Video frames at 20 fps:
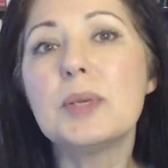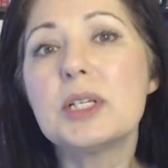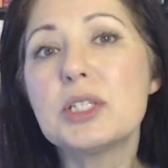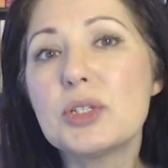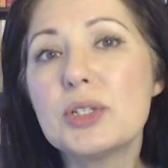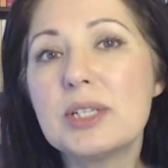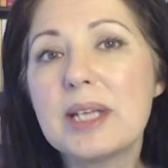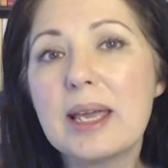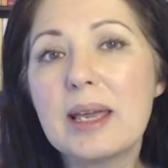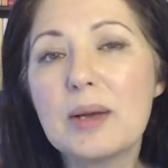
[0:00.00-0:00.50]
But
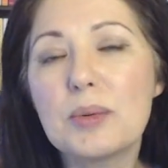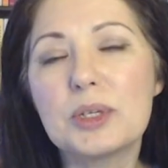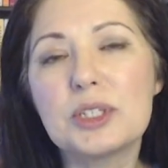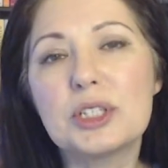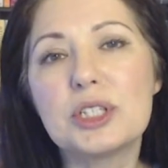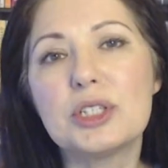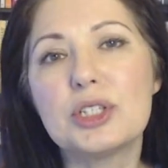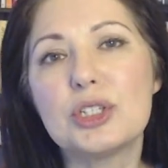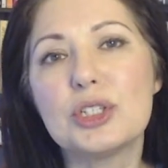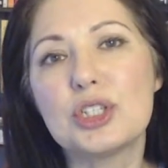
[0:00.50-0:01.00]
today I
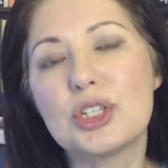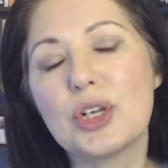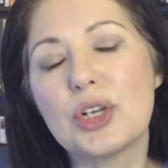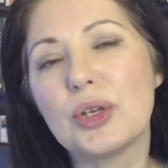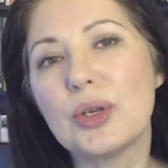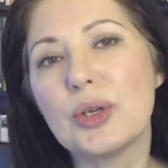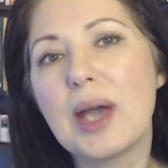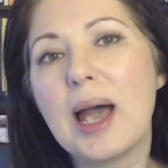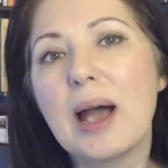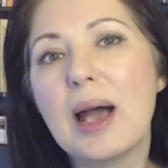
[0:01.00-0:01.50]
wanted to show
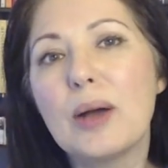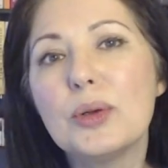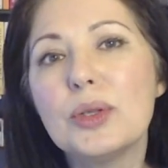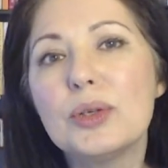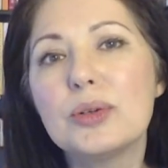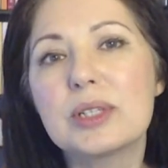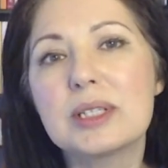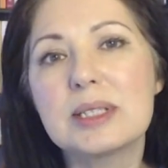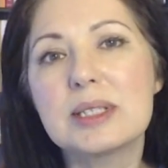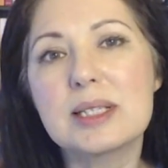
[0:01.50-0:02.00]
you how
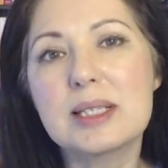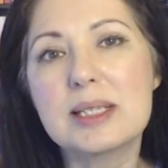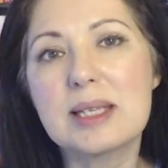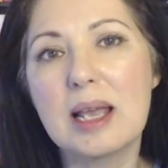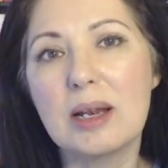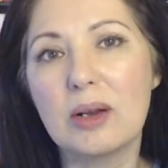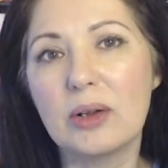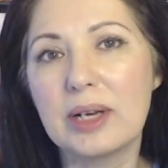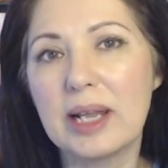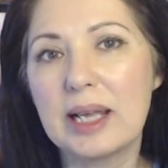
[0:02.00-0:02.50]
you can
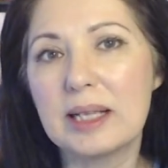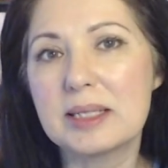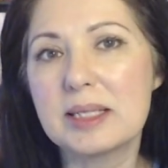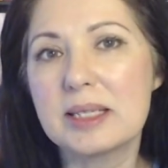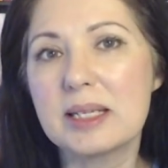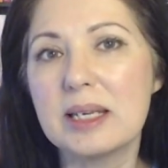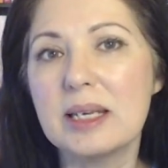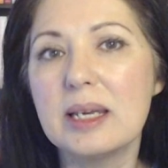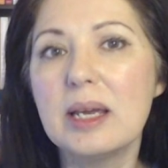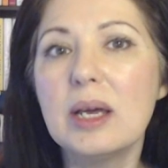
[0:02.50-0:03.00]
sell on
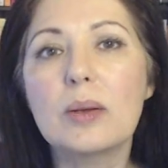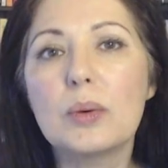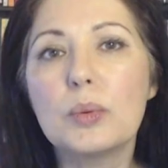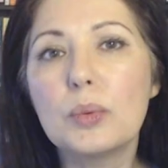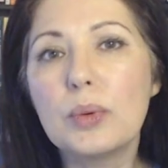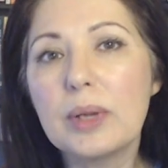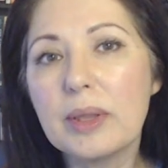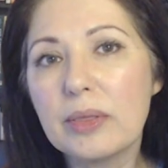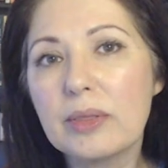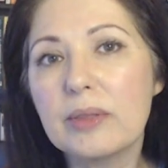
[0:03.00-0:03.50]
Etsy
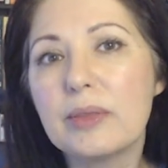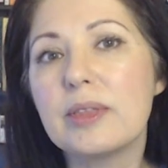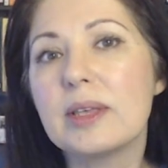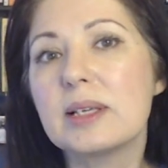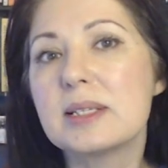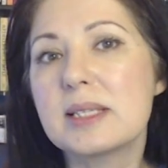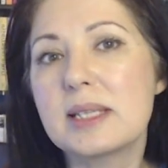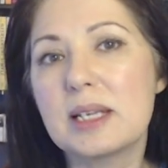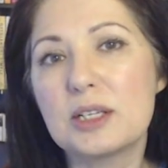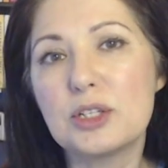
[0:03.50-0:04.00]
with the
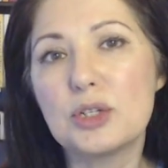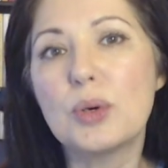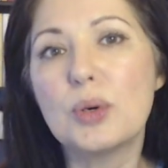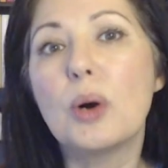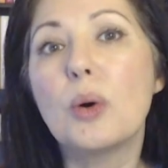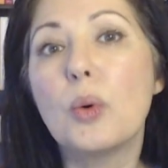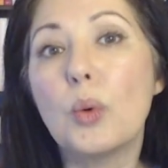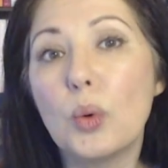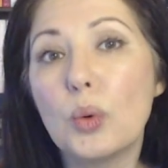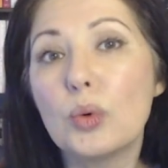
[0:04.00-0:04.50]
things that you
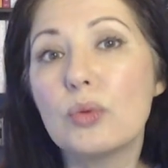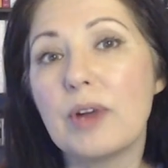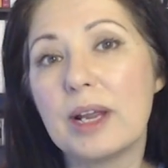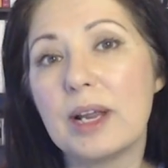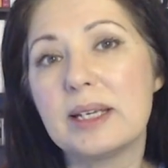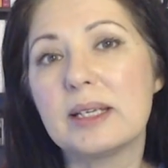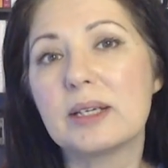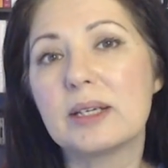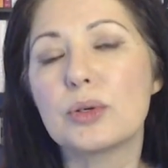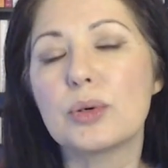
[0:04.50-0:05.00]
are
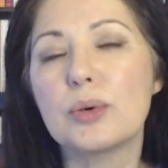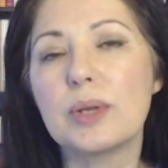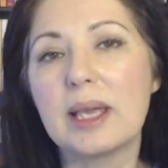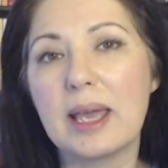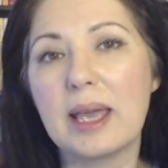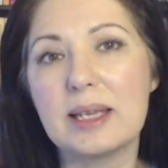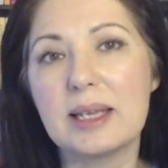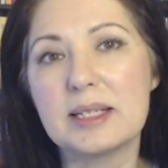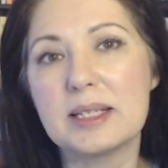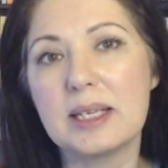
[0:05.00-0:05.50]
already
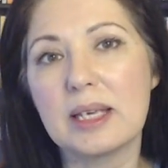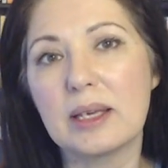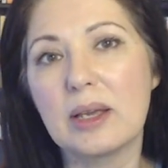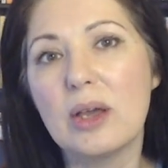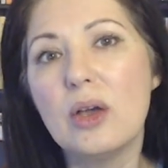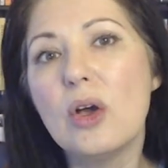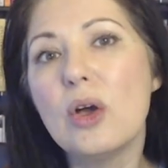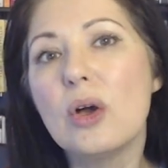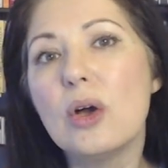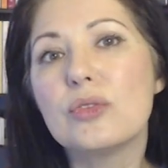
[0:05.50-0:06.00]
creating
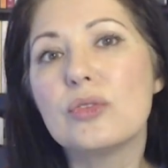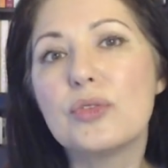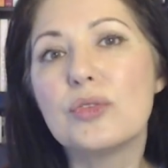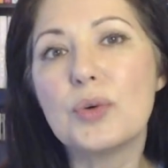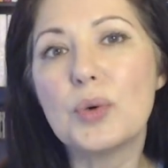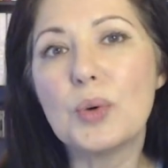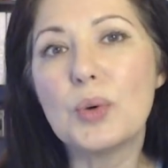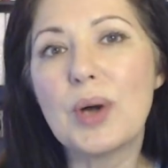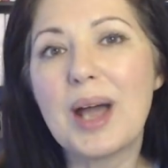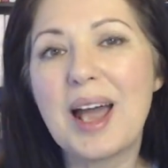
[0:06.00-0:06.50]

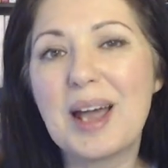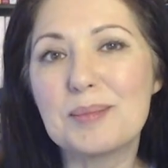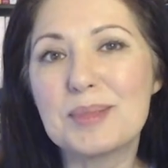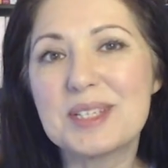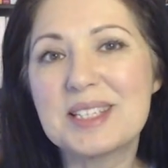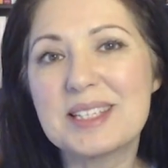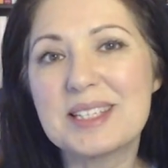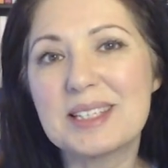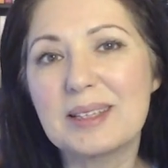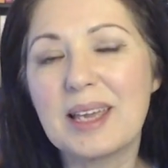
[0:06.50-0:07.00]
for
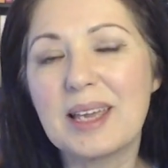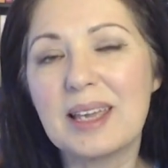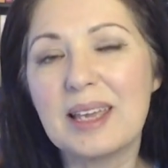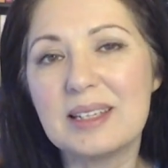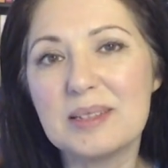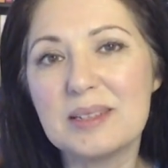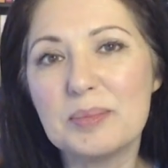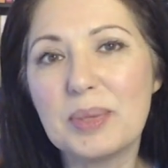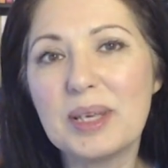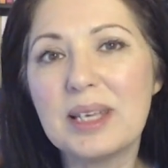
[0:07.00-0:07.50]
Amazon
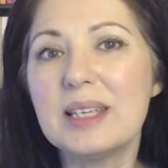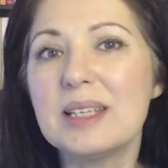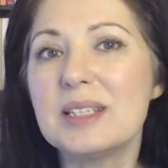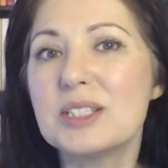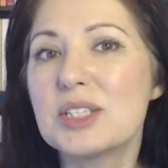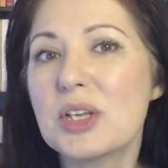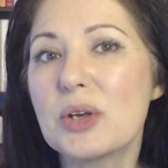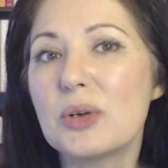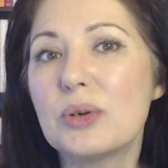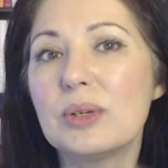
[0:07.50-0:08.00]
KDP.
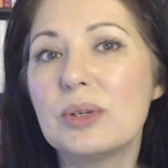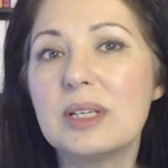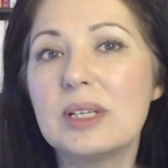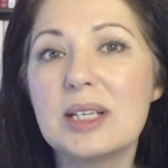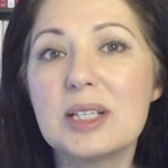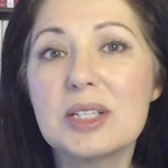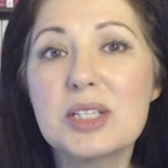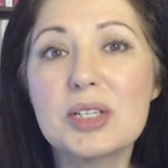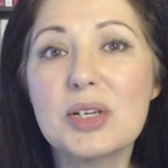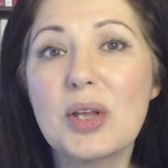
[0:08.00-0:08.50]
So
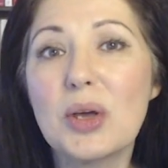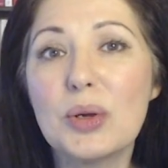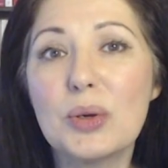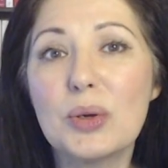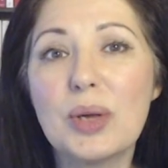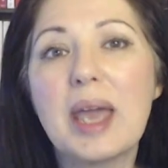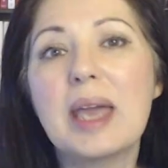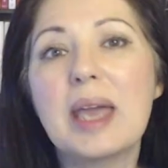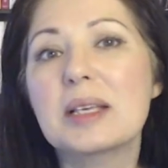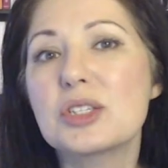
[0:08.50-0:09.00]
it's
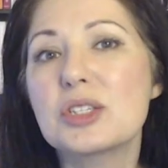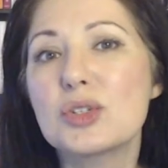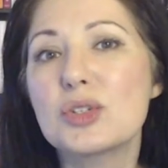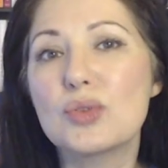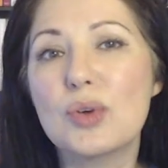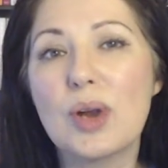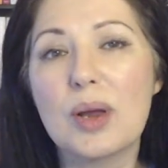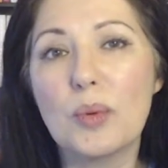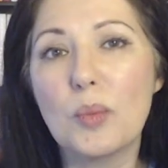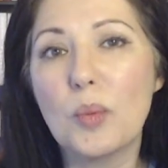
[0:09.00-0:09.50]
no
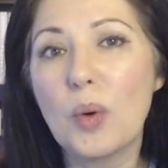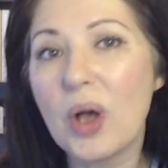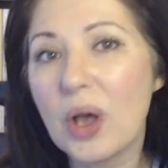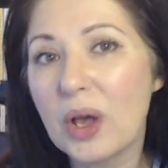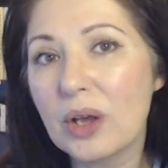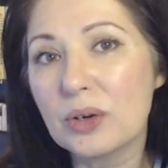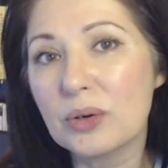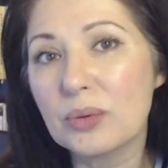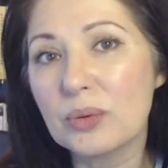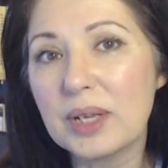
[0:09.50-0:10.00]
extra
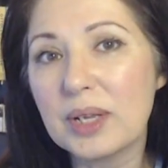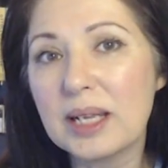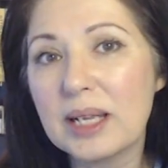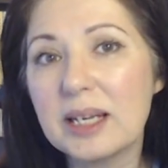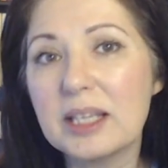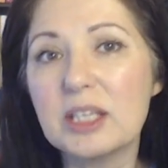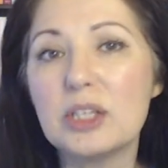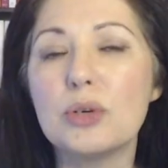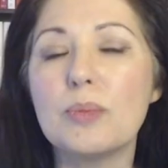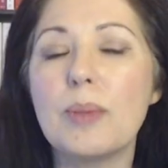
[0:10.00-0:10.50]
work
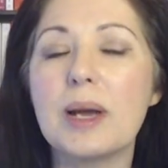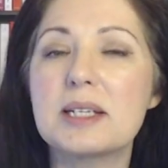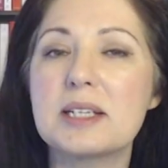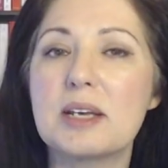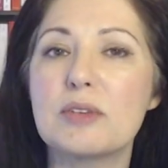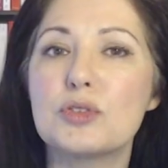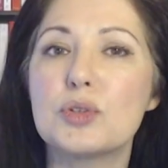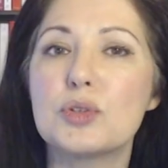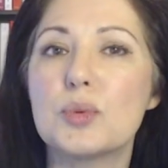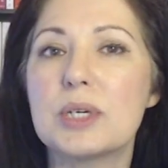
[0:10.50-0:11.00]
really. You might
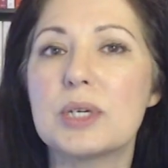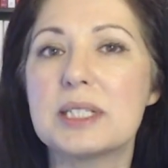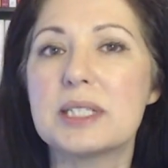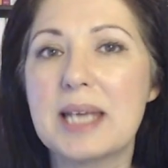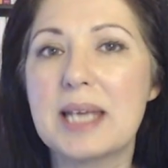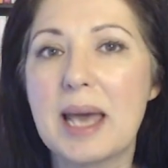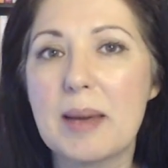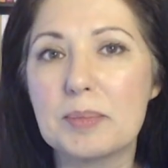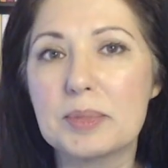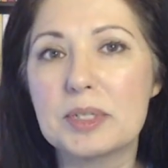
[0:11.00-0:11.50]
have to
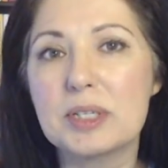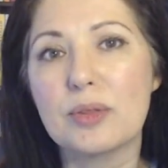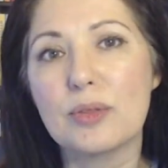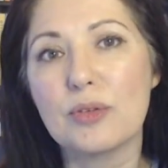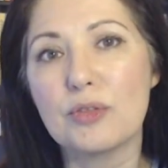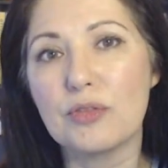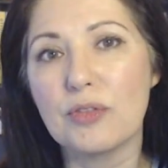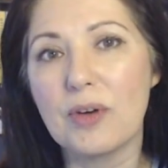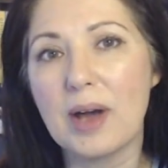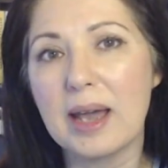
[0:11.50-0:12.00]
adapt
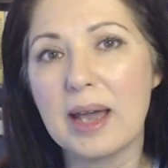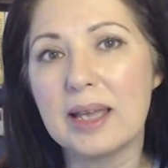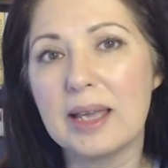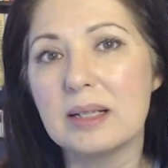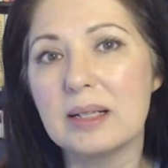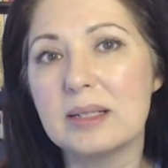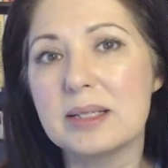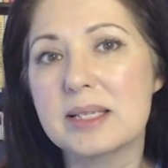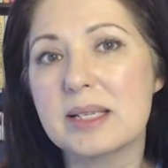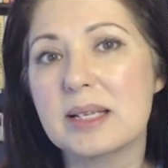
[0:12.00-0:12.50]
the
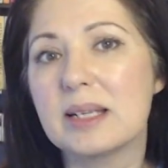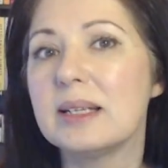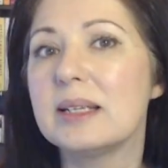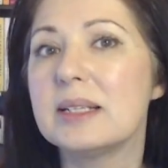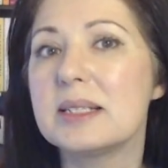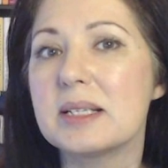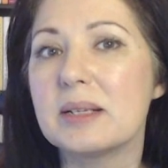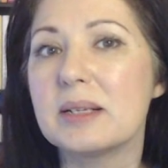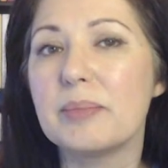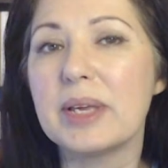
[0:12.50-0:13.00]
files a
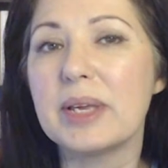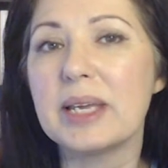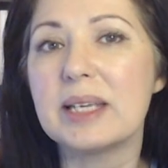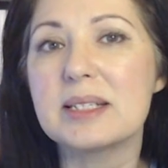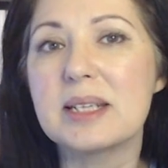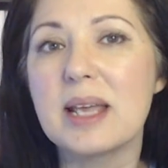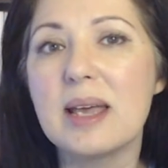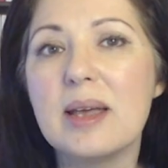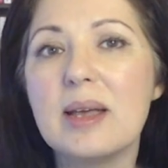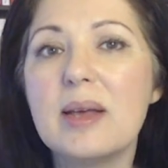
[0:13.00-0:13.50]
little
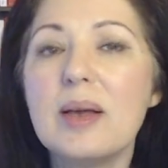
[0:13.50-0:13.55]
bit.